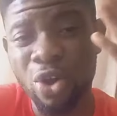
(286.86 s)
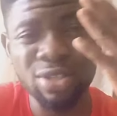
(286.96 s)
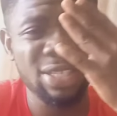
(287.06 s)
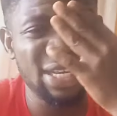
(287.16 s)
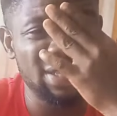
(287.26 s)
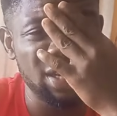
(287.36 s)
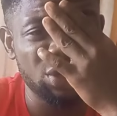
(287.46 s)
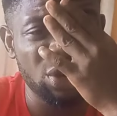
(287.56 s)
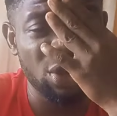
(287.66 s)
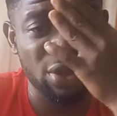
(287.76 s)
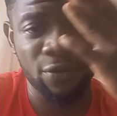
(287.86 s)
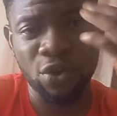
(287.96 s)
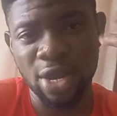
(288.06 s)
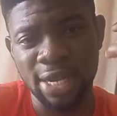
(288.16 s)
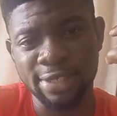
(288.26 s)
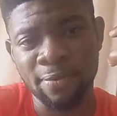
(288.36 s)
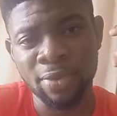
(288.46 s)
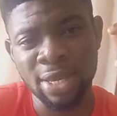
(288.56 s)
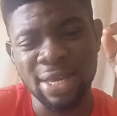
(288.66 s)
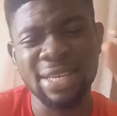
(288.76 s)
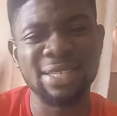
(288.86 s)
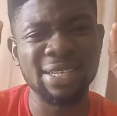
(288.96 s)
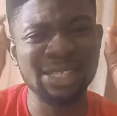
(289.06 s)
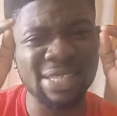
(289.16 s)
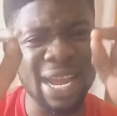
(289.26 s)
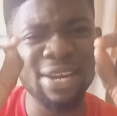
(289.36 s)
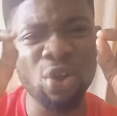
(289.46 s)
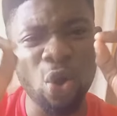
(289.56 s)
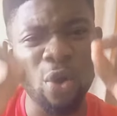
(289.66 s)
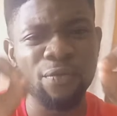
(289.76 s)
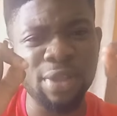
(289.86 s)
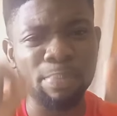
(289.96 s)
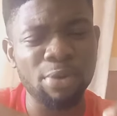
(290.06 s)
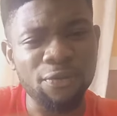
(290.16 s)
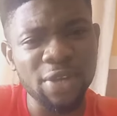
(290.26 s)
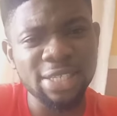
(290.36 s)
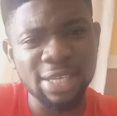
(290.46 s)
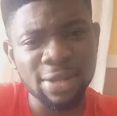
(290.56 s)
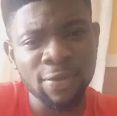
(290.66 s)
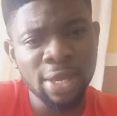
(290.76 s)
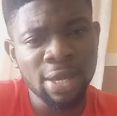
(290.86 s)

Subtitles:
hot sensation on your forehead. It's a sign of the prophetic.